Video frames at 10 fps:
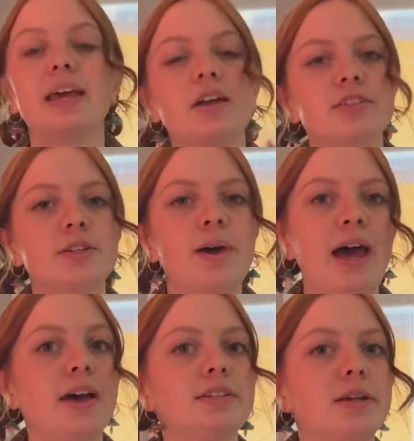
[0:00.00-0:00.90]
It also
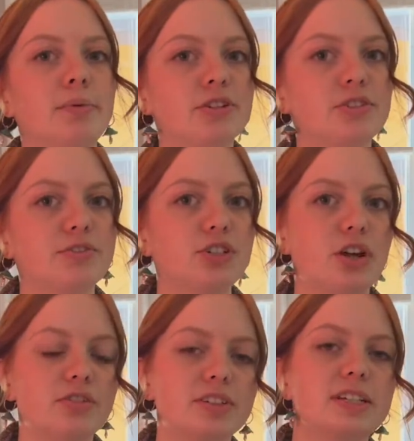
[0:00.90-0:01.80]
has a bunch of
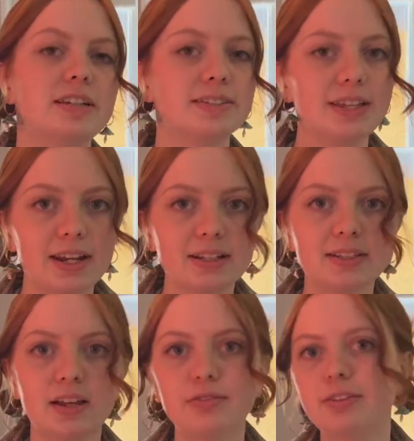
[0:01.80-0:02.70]
genres inside itself,